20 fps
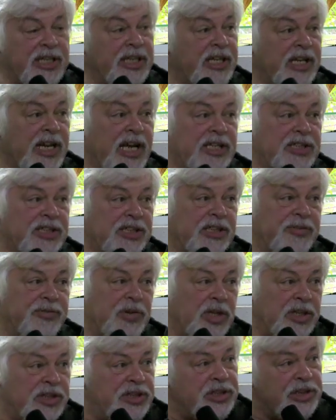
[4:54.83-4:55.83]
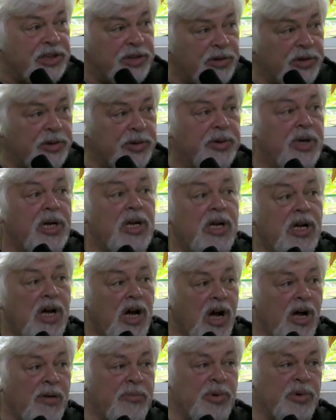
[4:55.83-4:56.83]
they can actually volunteer to crew
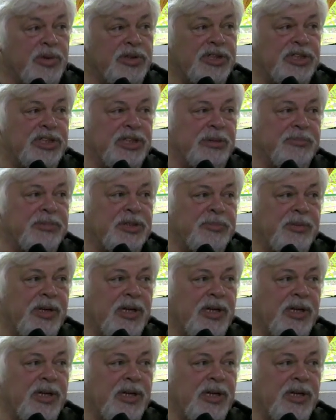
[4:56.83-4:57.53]
on board the ships.